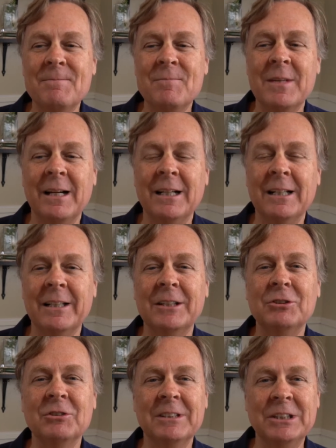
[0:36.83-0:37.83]

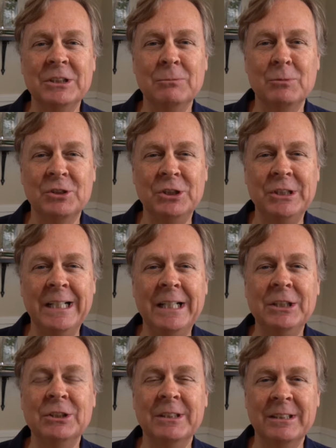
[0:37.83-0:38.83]
legislation was
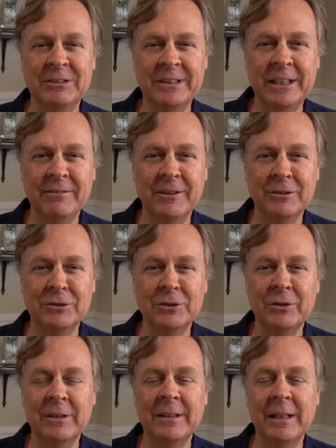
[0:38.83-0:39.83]
changed in the state of
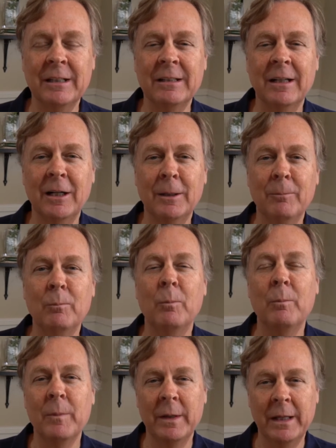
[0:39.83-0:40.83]
Arizona that
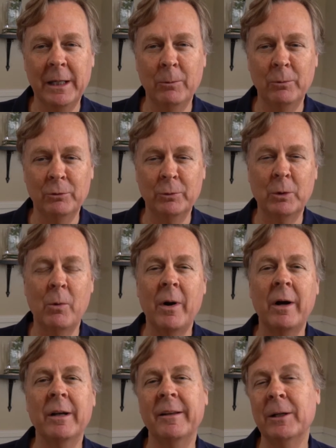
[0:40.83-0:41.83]
it was
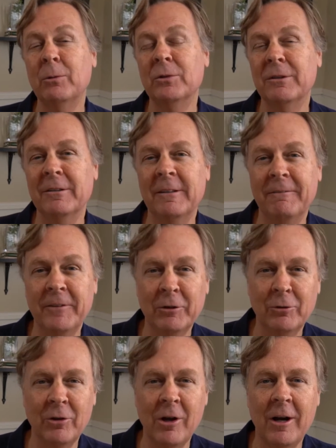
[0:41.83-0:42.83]
required, I think it was a
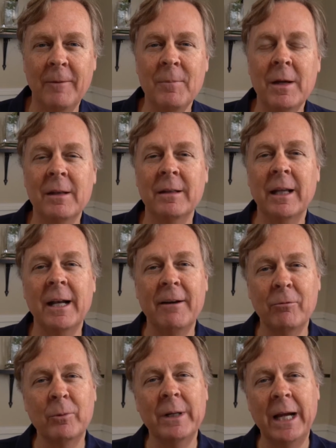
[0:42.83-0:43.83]
federal law, that
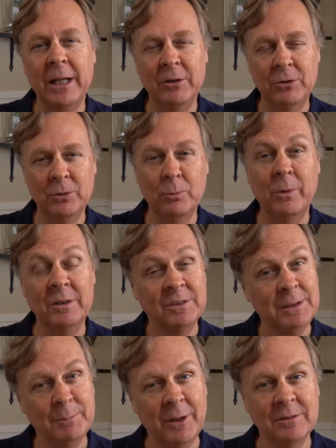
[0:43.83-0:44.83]
everyone had to wear
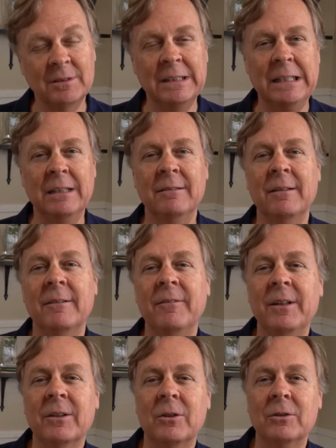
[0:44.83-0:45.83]
seatbelts in the
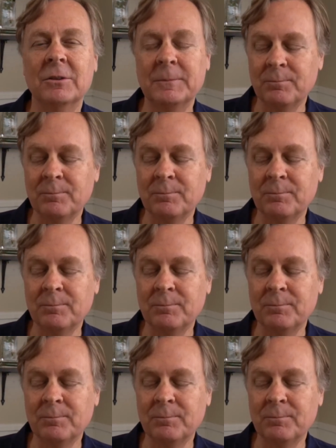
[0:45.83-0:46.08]
vehicles.